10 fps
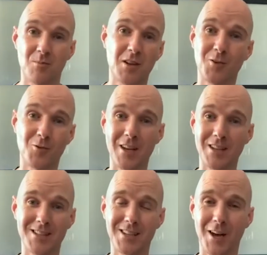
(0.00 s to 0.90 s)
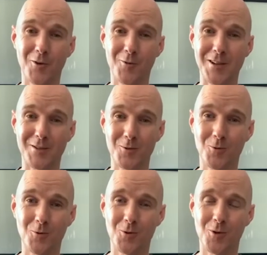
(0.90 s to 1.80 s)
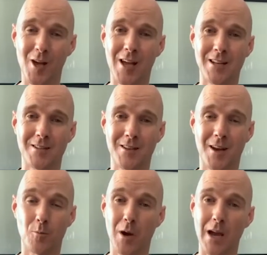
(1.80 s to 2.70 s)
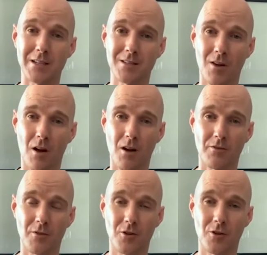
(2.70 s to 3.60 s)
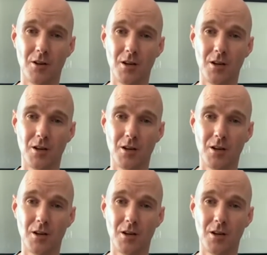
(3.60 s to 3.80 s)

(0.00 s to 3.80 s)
a great tool and practice to offer